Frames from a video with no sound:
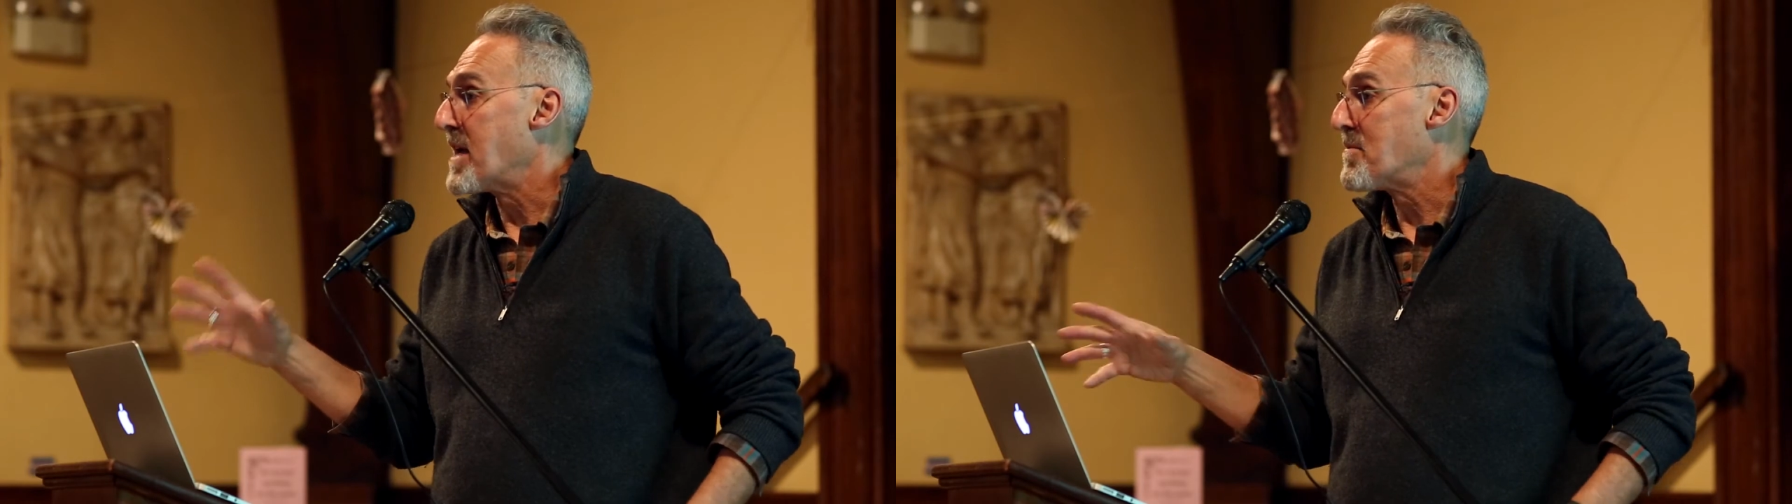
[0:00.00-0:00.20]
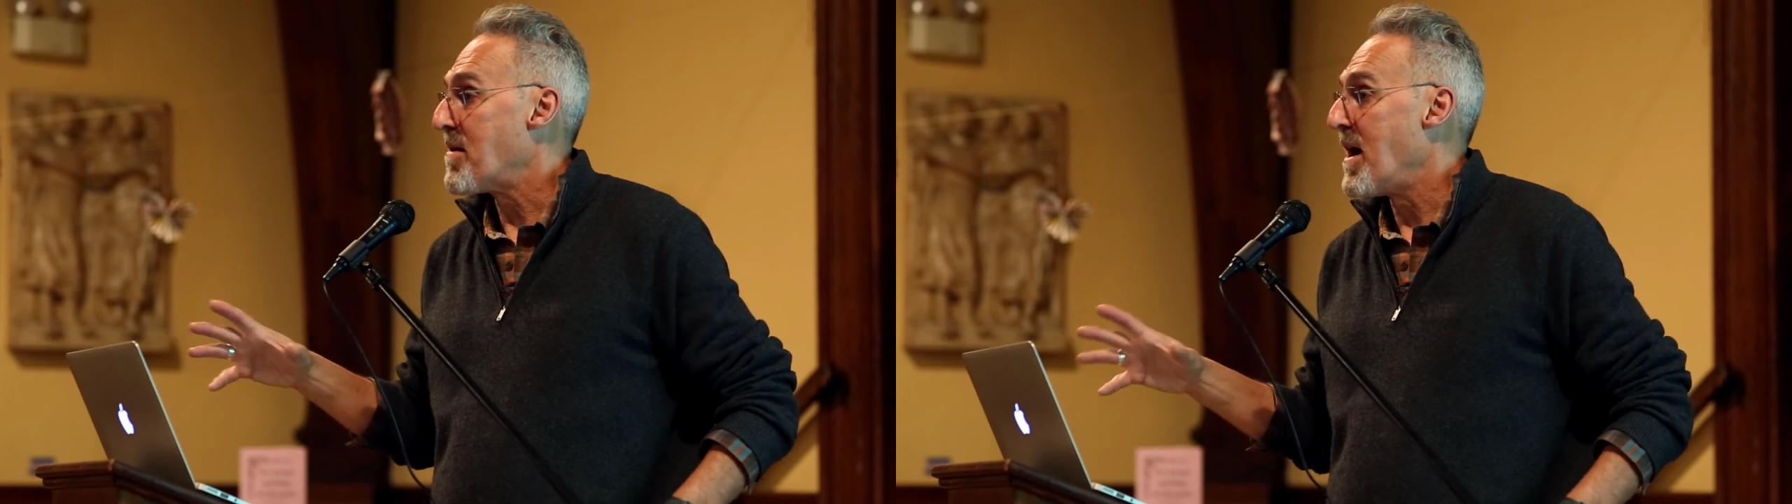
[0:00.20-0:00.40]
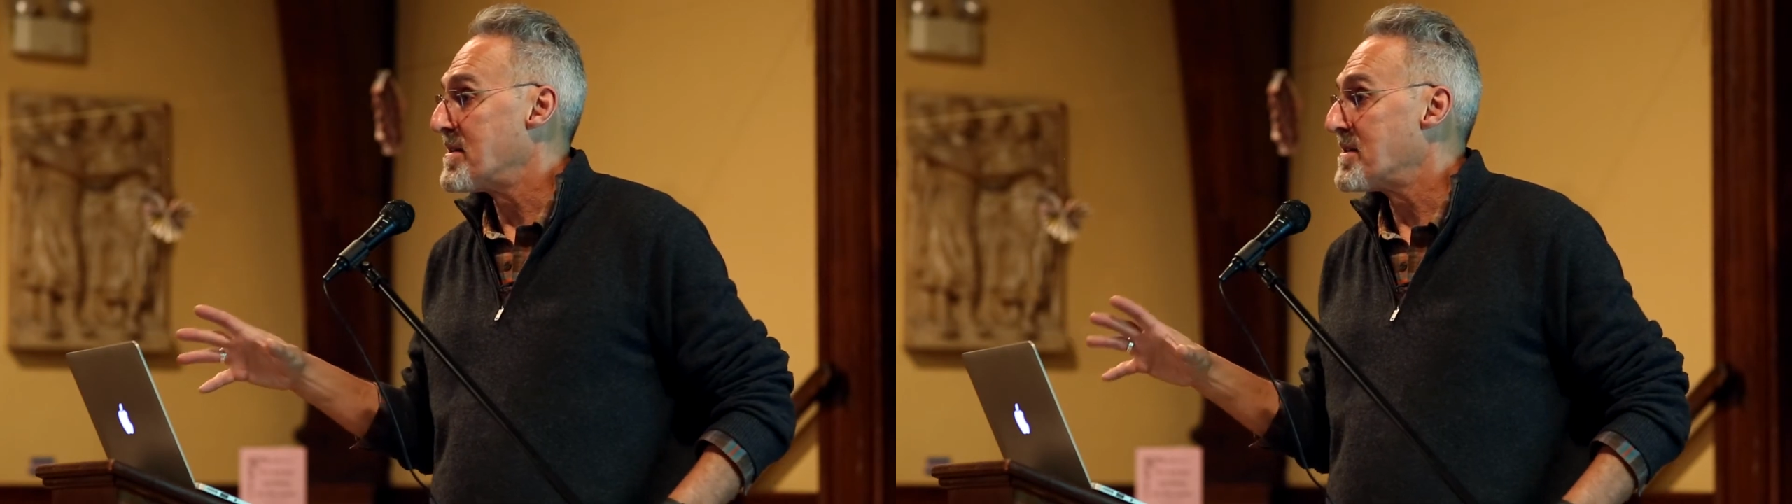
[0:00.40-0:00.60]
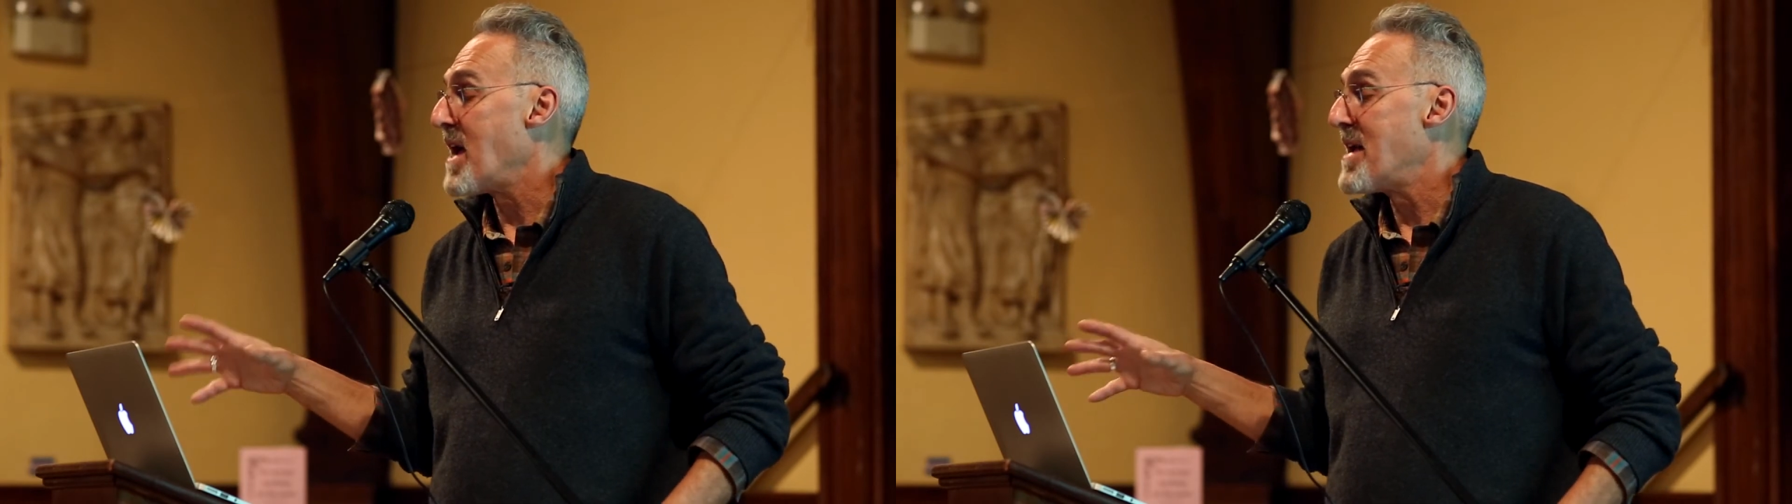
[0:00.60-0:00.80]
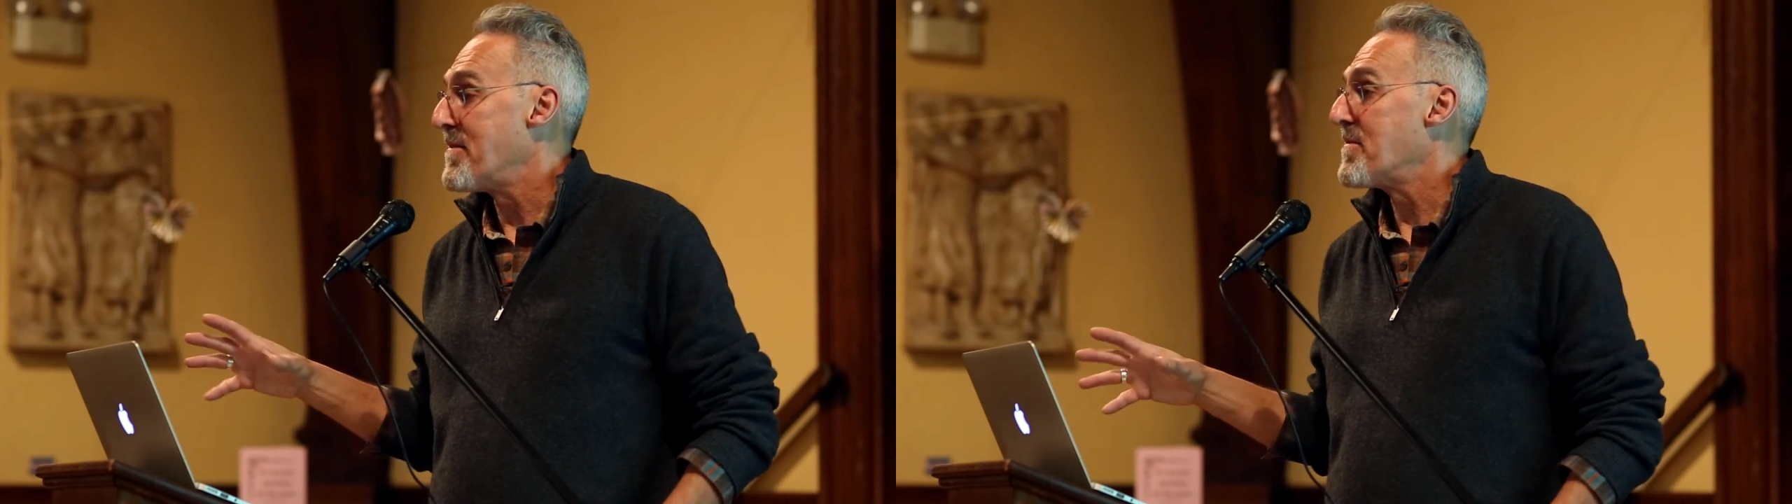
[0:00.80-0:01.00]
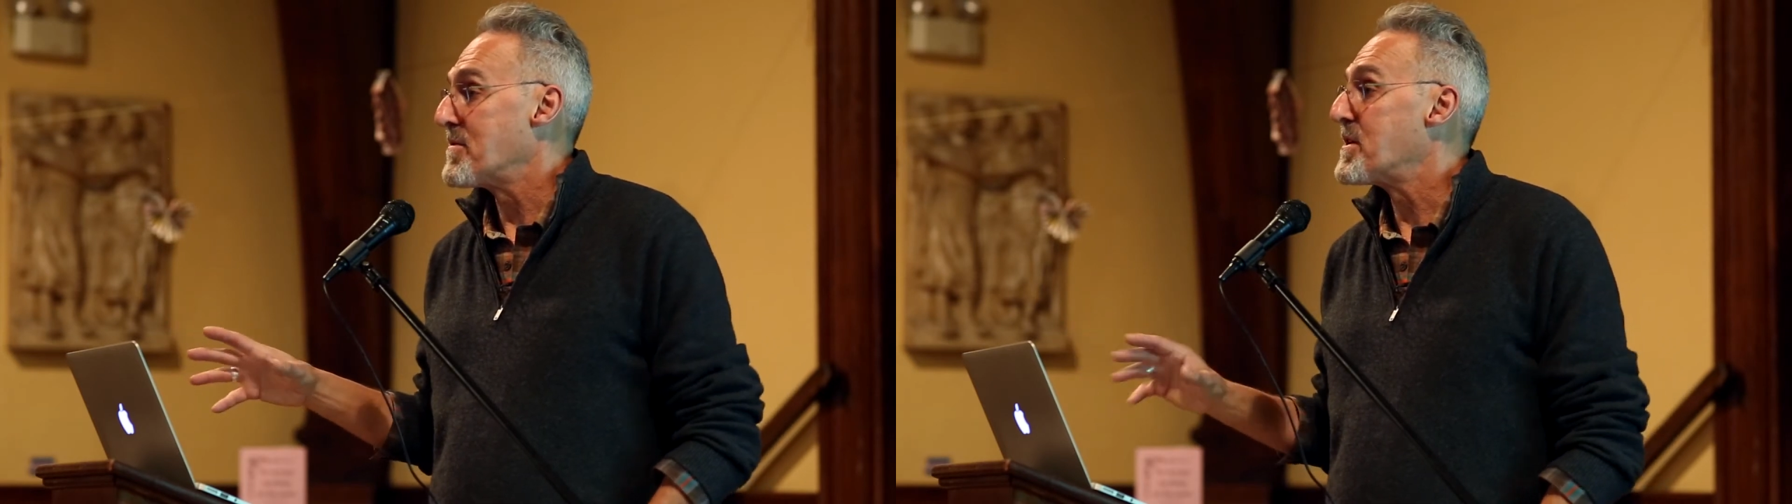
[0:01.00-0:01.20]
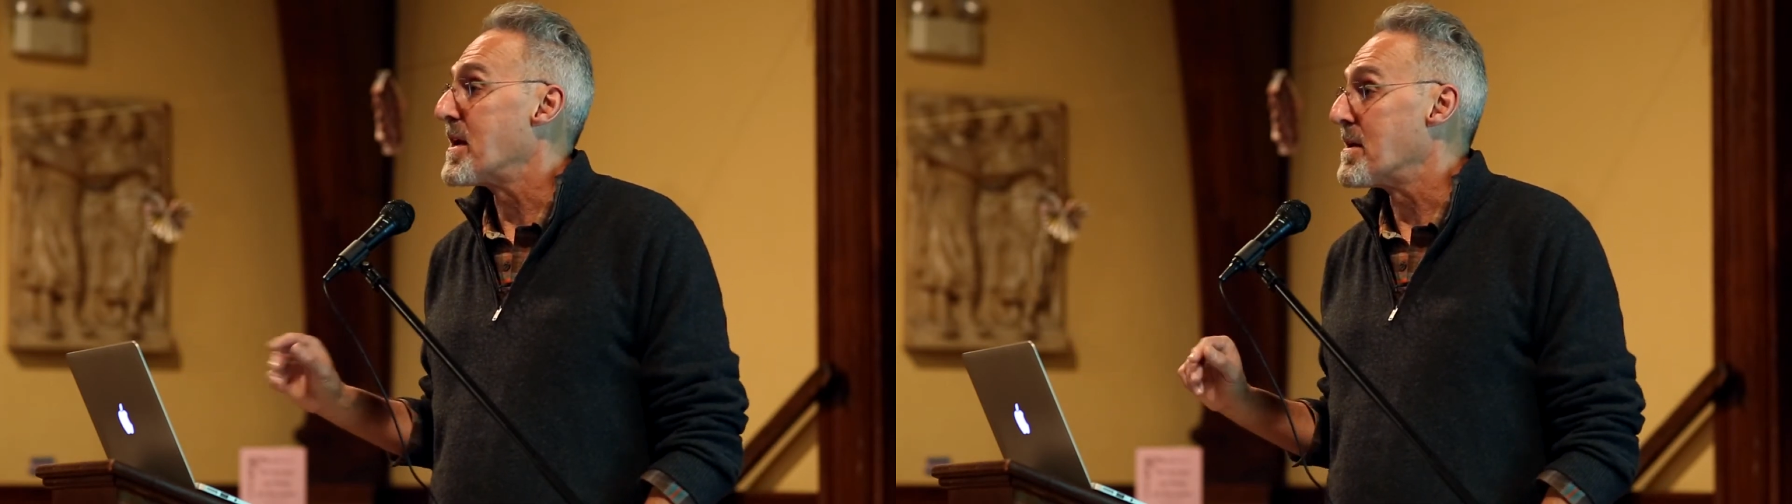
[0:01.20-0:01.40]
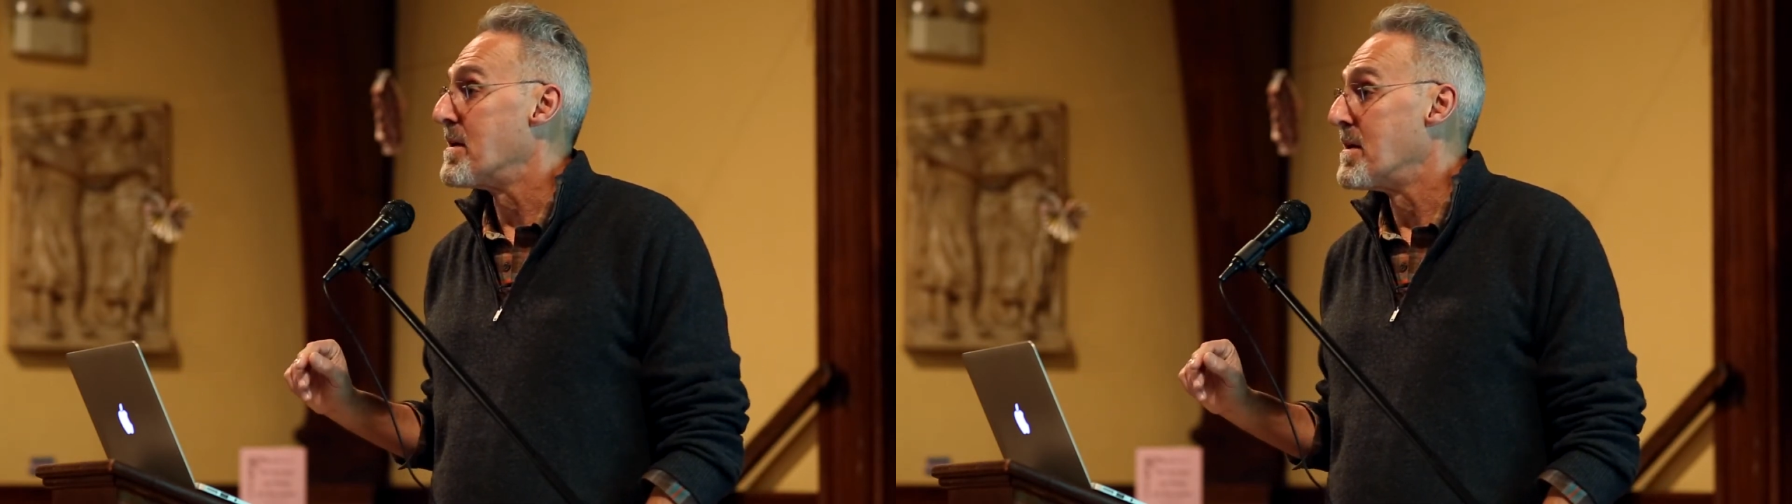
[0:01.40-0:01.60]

enterprises I have ever seen.